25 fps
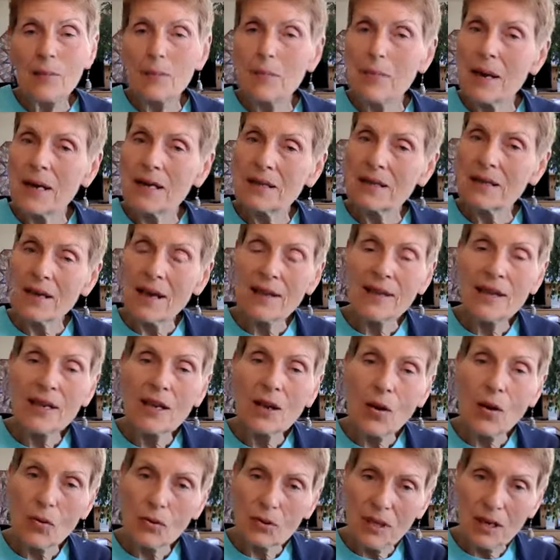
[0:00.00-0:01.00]
but it's not
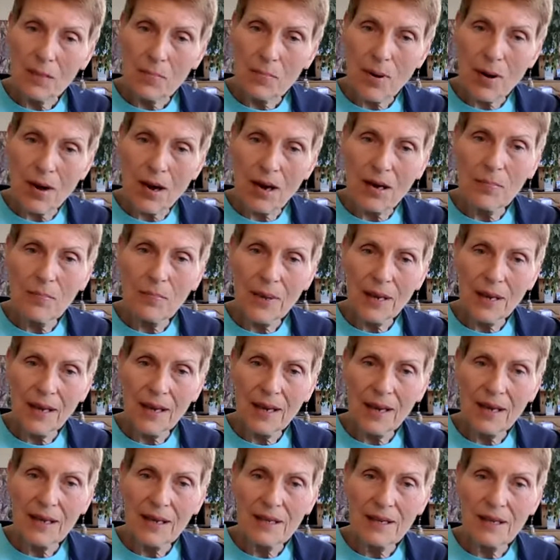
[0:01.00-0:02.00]
the only part,
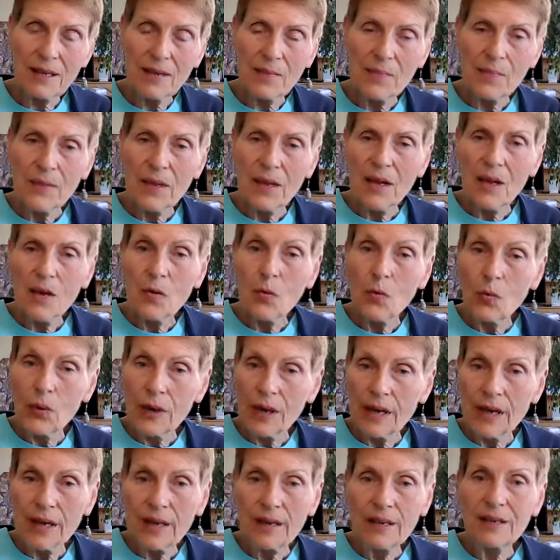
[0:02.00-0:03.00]
because
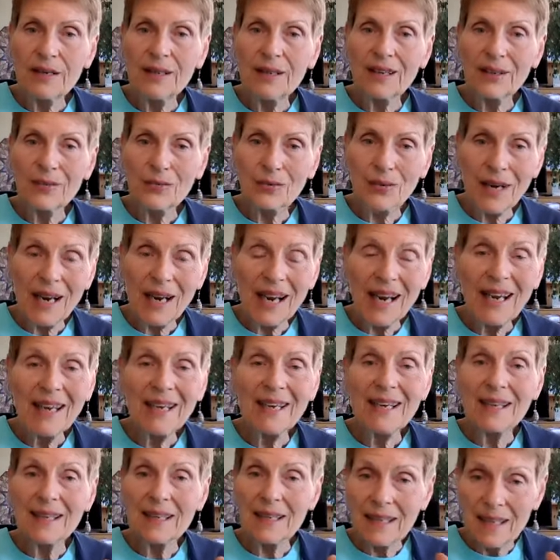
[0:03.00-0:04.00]
wind and
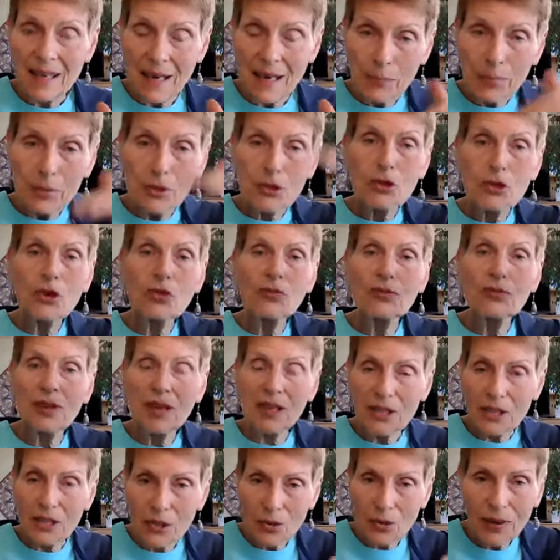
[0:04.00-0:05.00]
rain and temperature
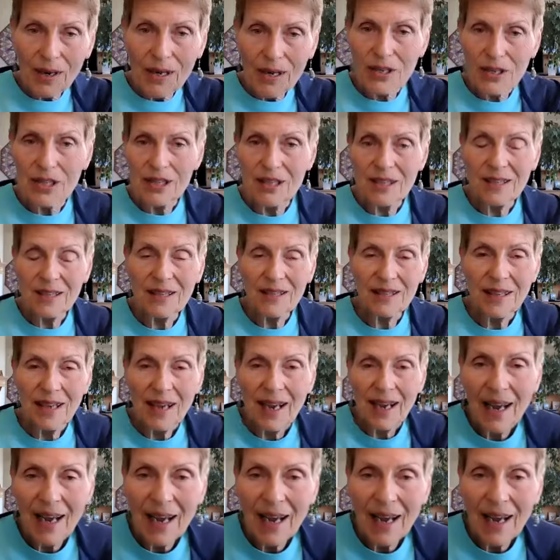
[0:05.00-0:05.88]
fluctuations,